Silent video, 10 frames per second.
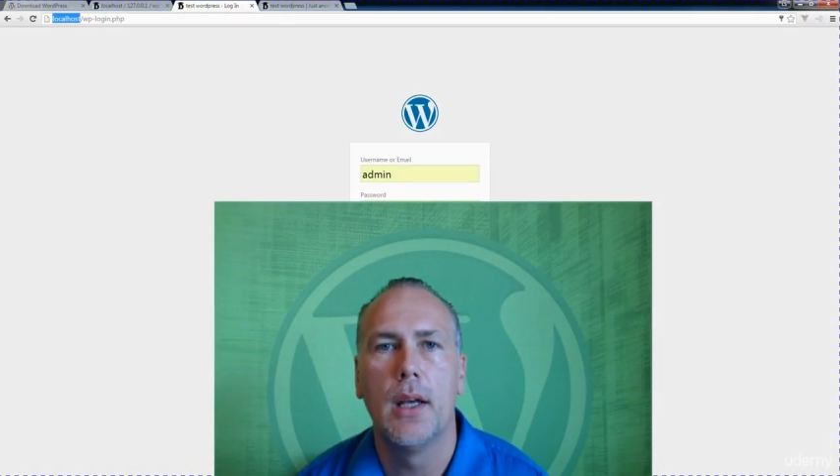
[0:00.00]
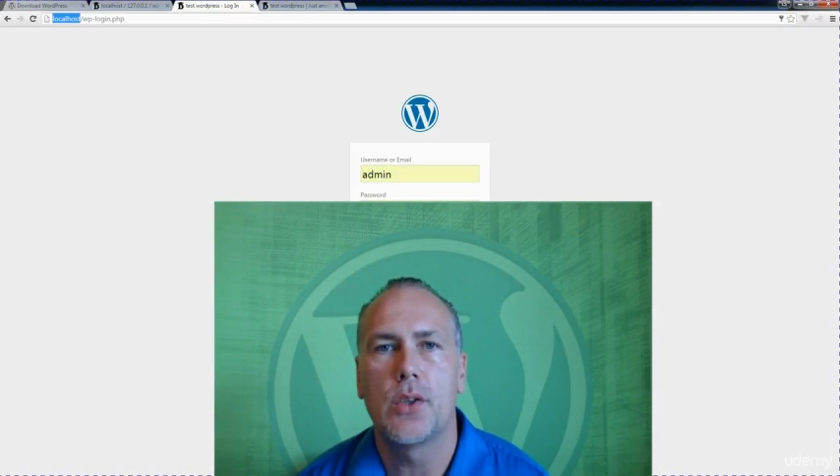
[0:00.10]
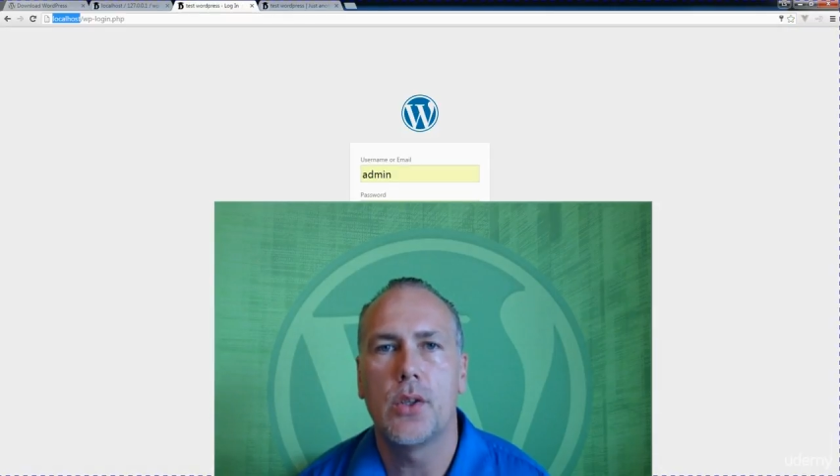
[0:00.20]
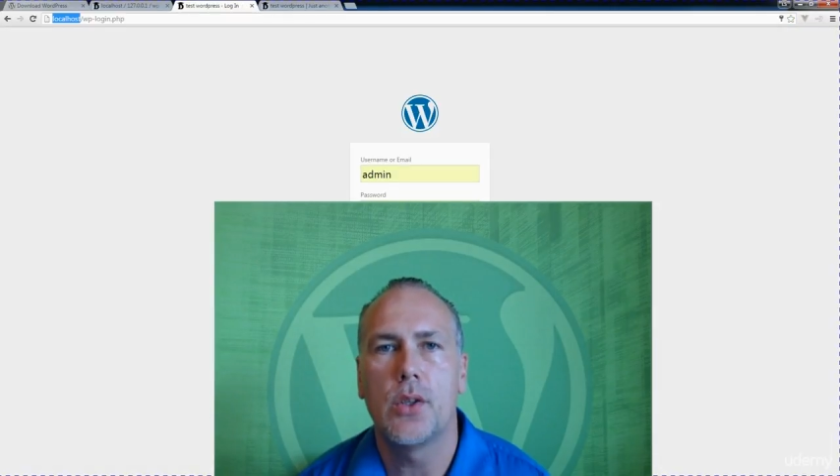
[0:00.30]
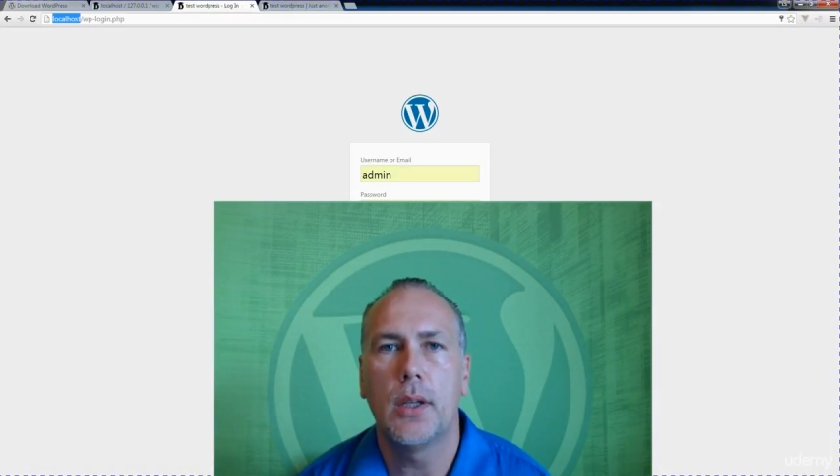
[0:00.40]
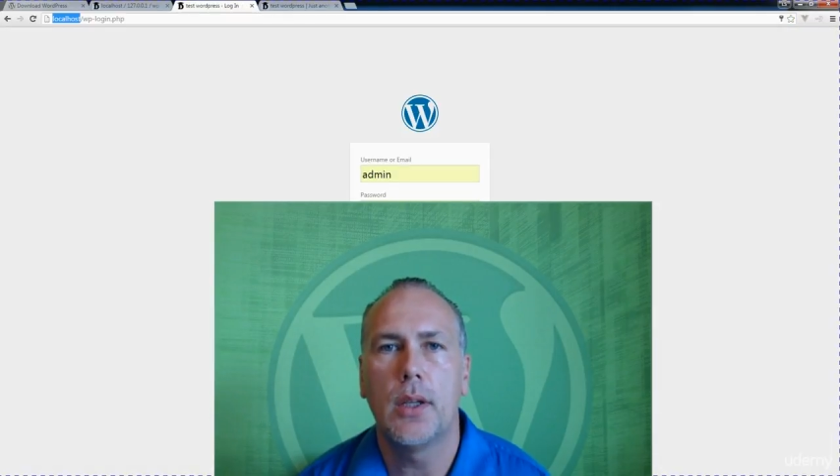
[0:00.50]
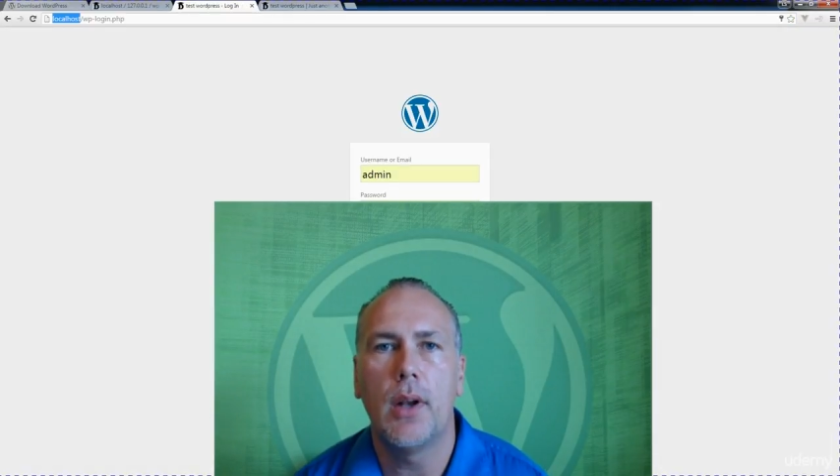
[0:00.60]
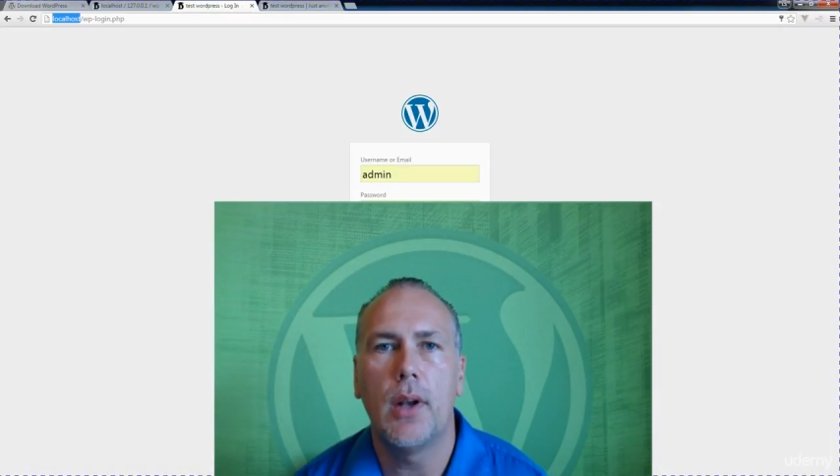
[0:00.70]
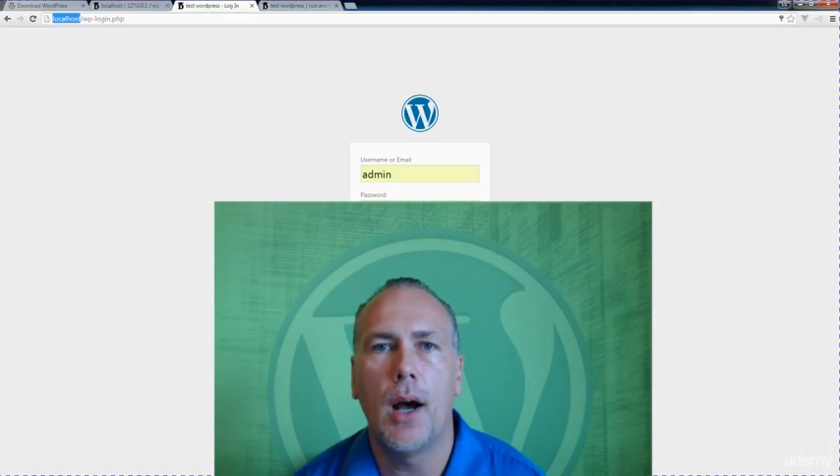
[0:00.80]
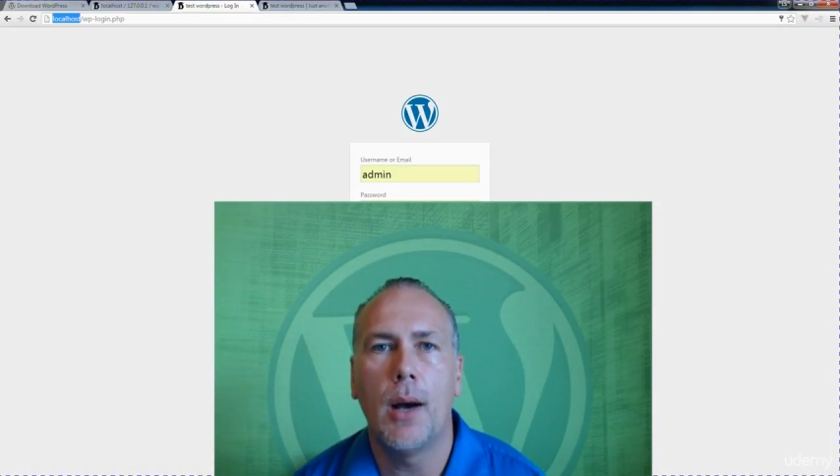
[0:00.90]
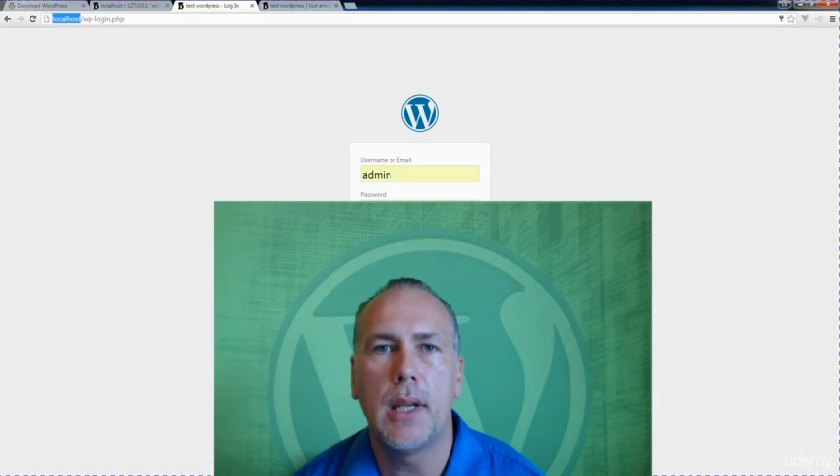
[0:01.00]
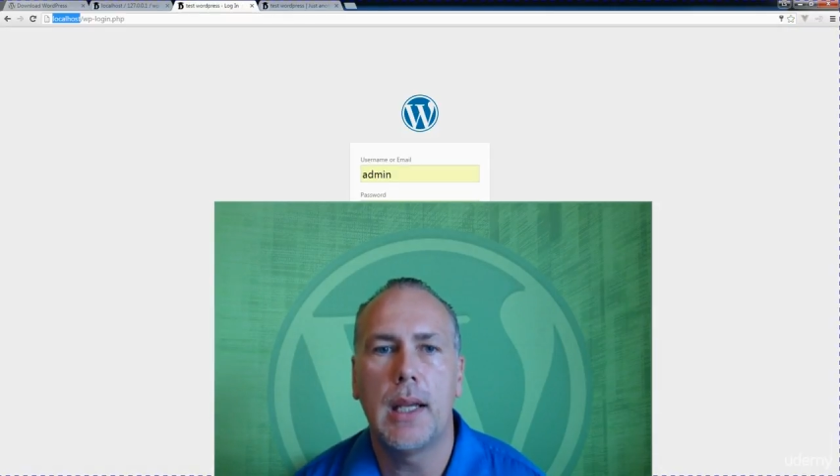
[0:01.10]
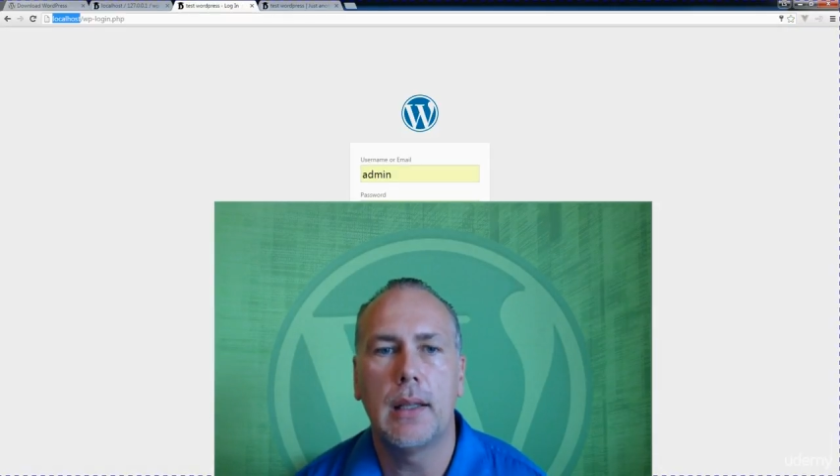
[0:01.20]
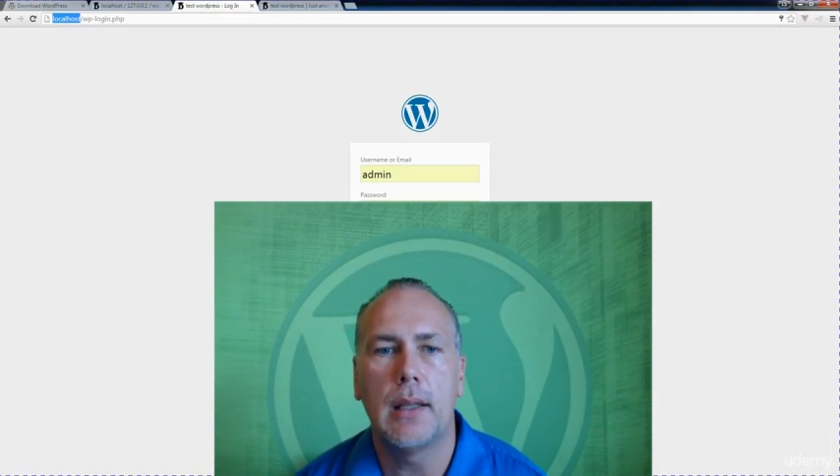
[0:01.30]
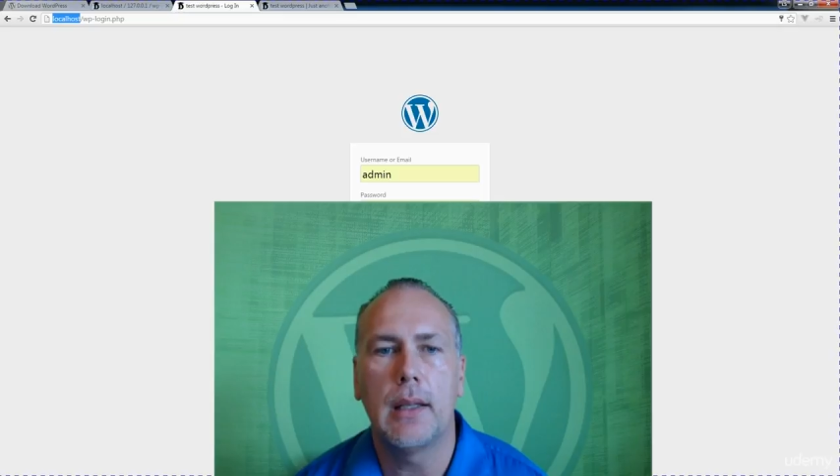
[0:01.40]
So you can even
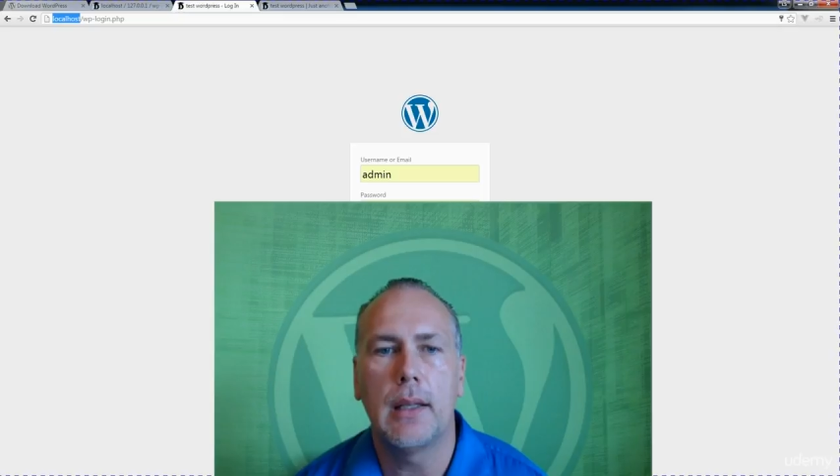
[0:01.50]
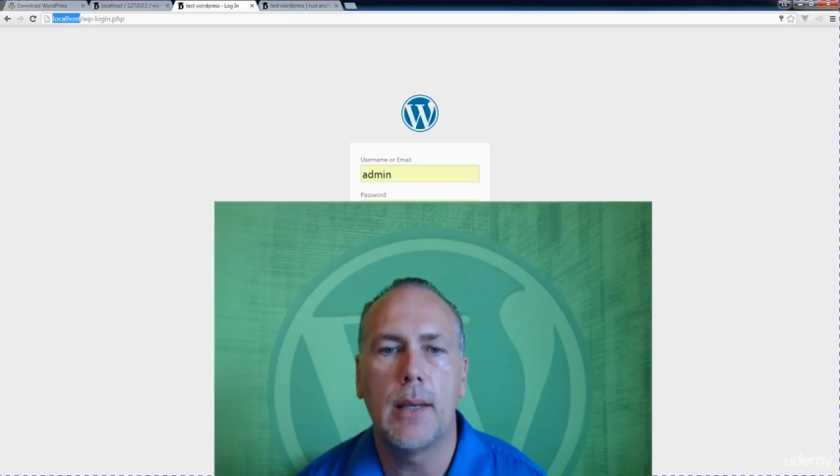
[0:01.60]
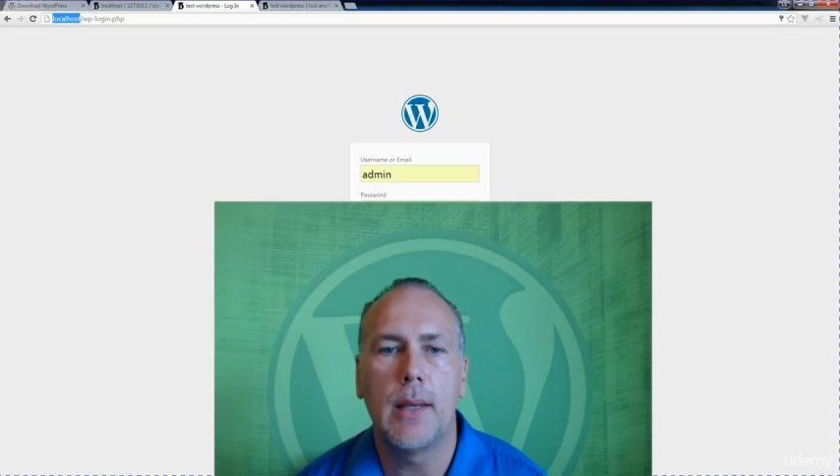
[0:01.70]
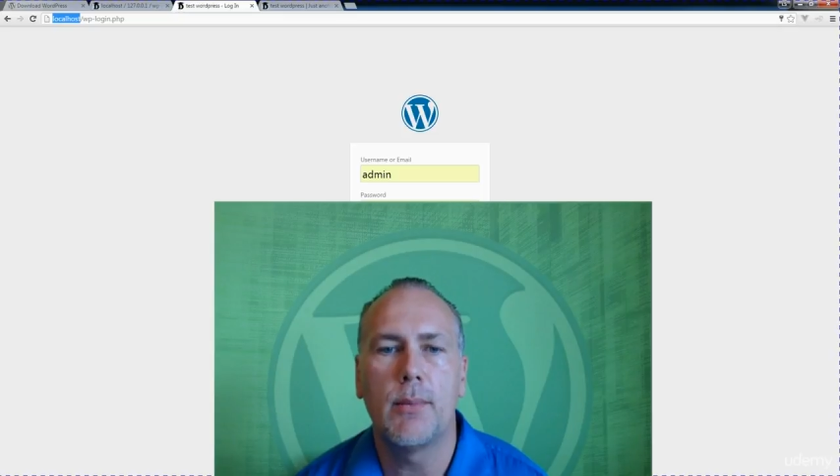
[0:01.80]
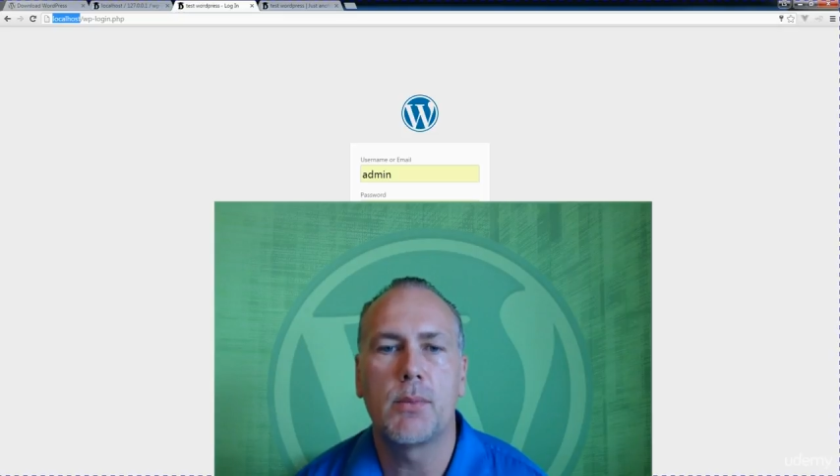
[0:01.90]
update themes